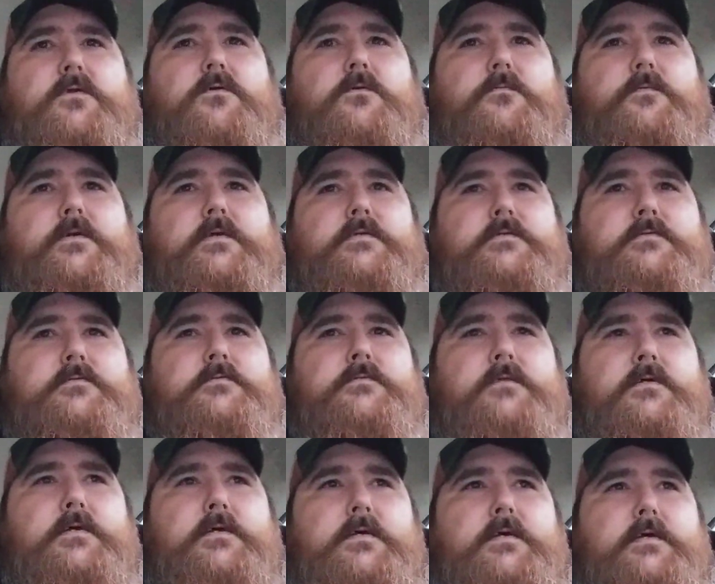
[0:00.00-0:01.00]
over it and
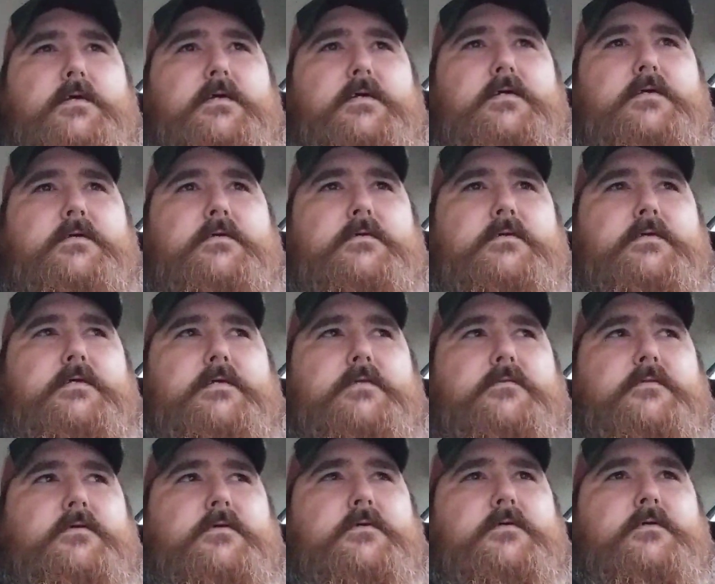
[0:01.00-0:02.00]

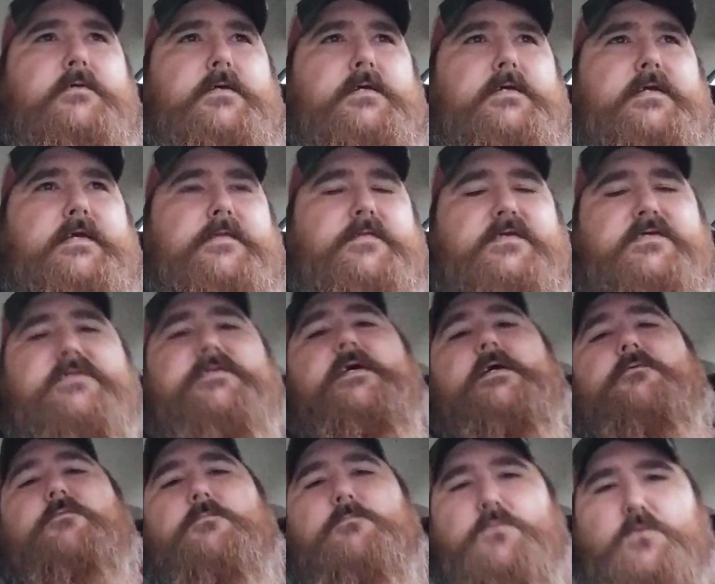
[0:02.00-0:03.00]
get the
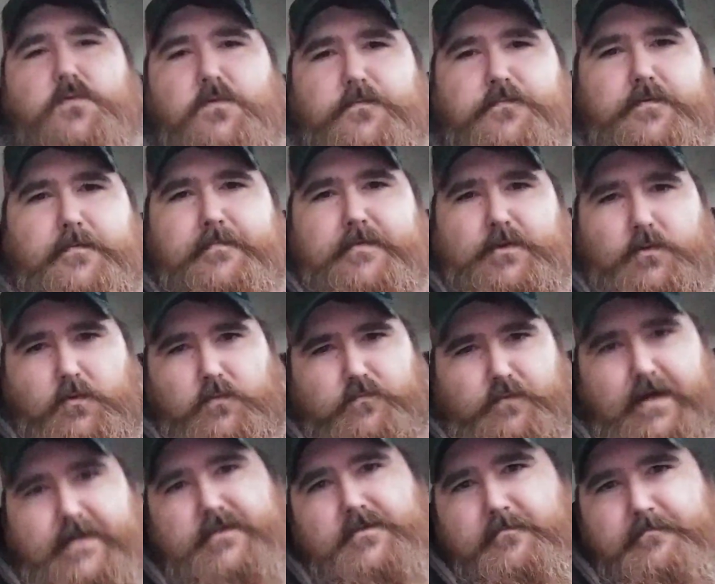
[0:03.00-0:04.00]
stick removed from the old
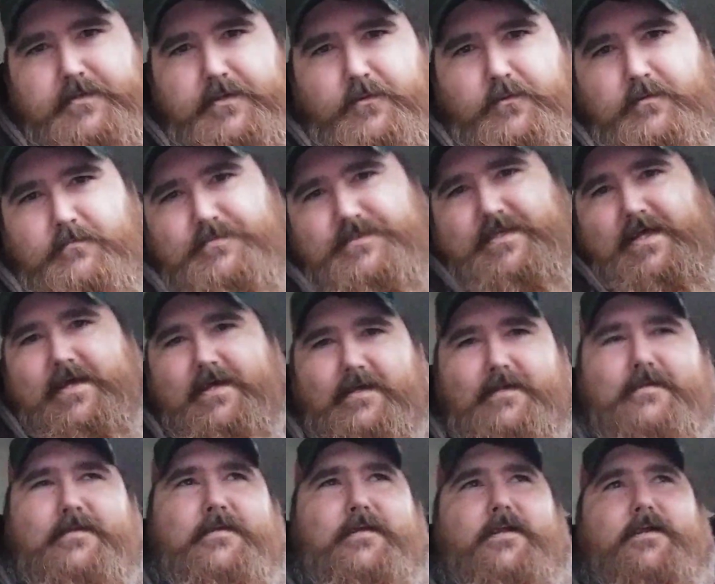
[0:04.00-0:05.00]
rectum. You know what I'm
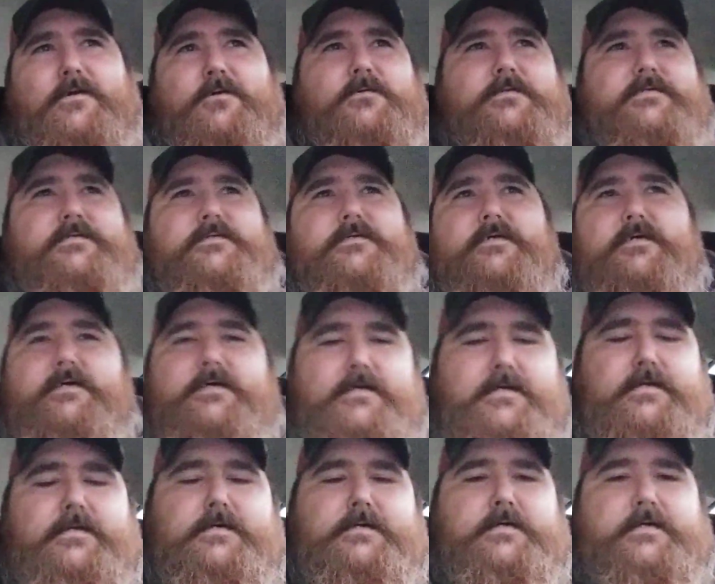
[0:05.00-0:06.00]
saying?
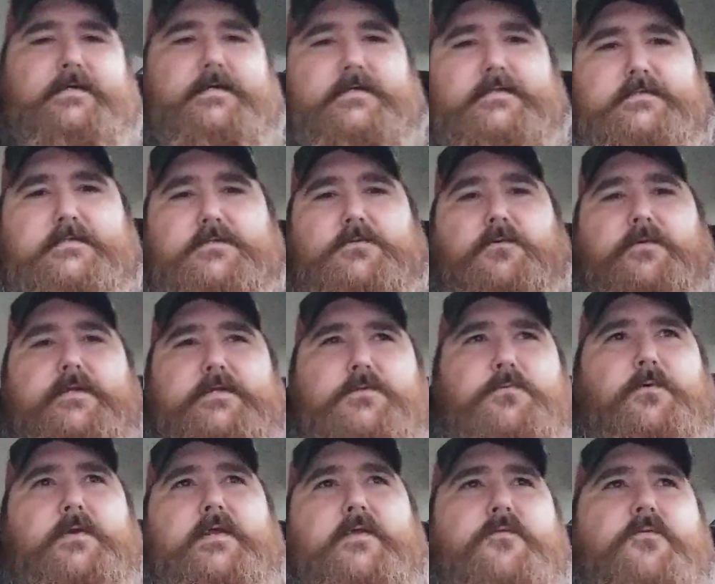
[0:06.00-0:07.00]
It's
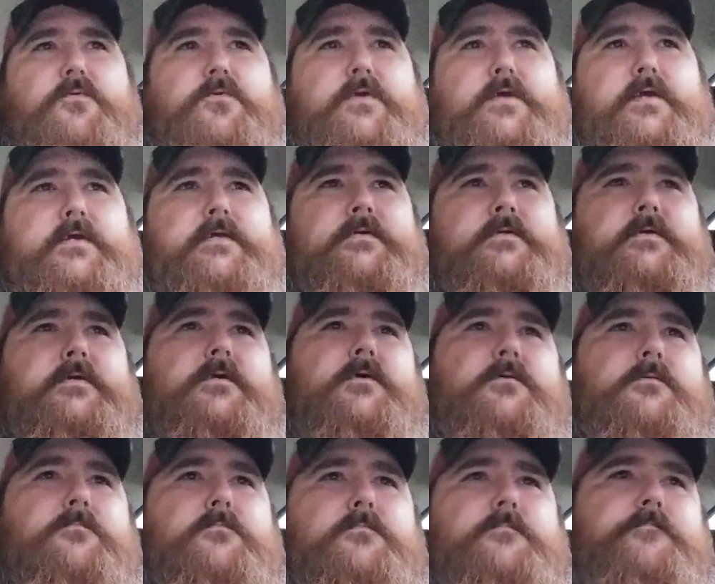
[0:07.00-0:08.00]
2023.
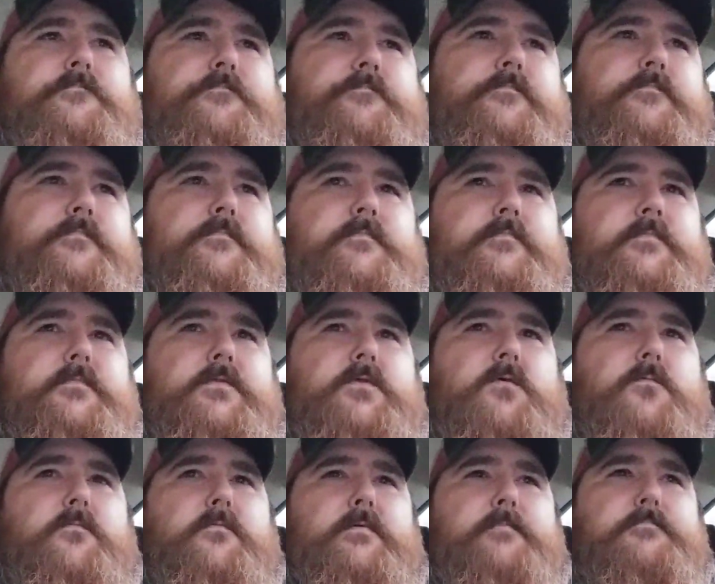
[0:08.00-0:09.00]

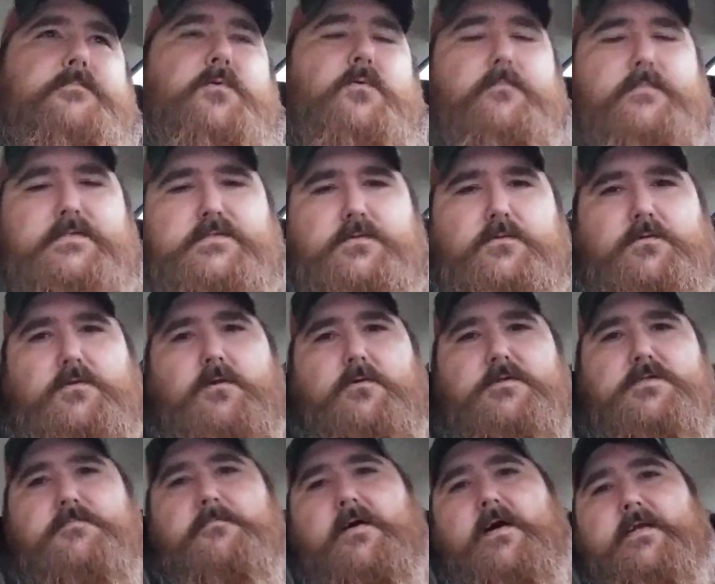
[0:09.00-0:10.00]
Don't be so
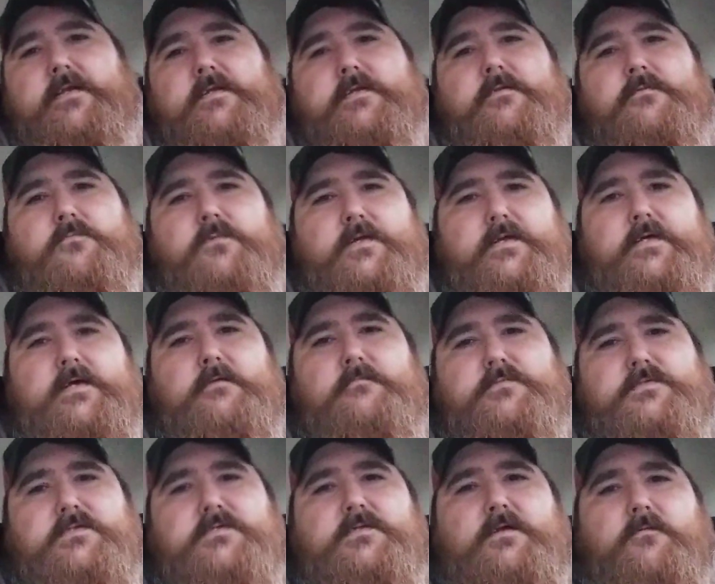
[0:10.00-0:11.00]
closed-minded when it
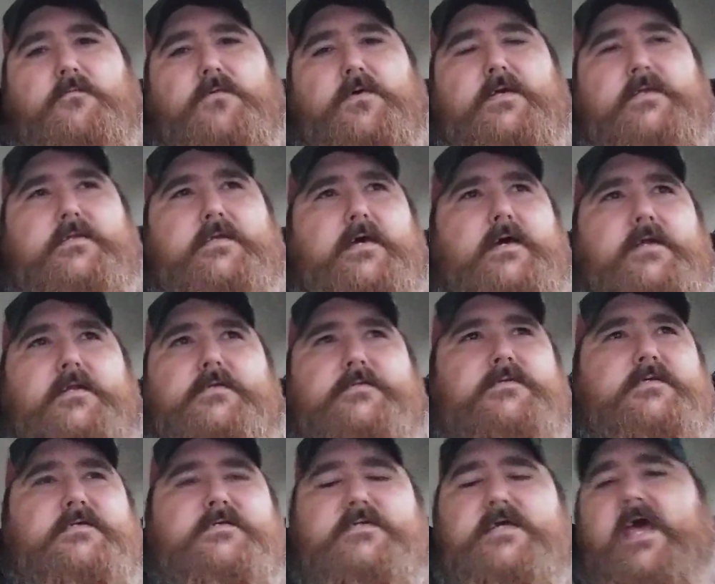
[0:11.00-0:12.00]
comes to stuff like that.
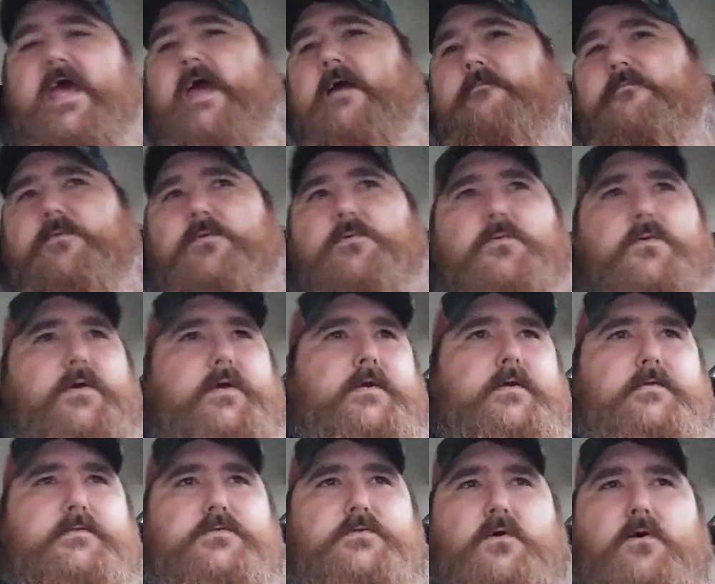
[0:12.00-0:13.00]
It's everywhere.
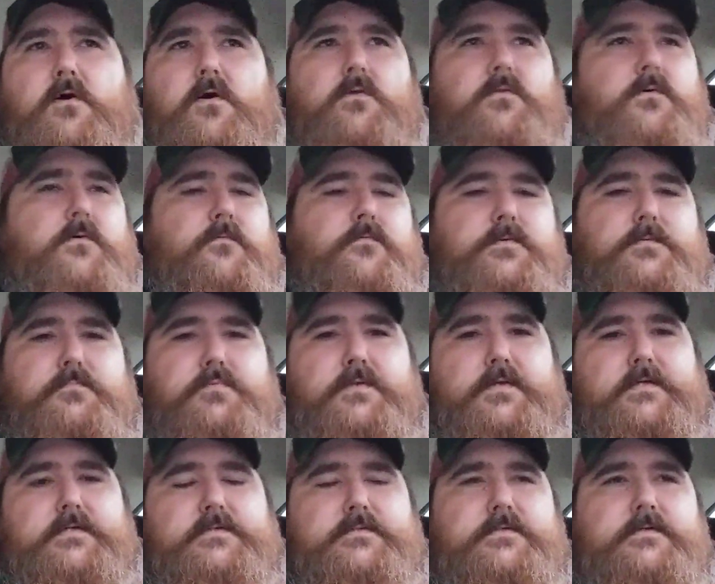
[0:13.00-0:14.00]
It's all over the
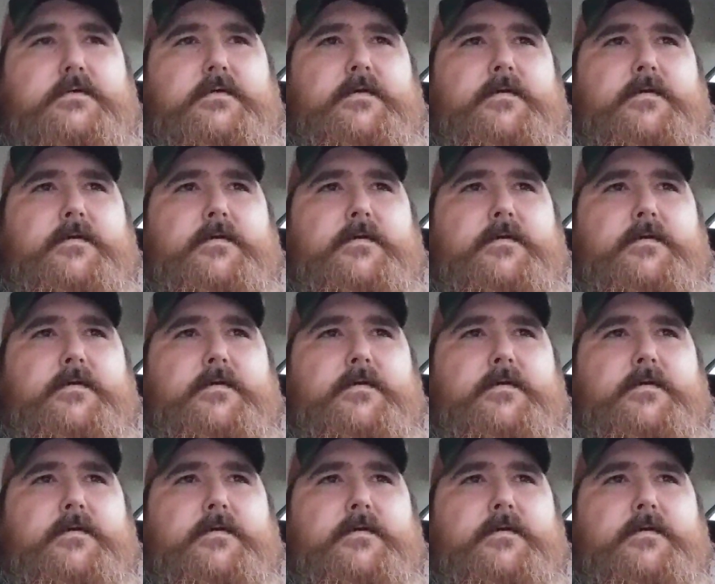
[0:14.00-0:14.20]
place.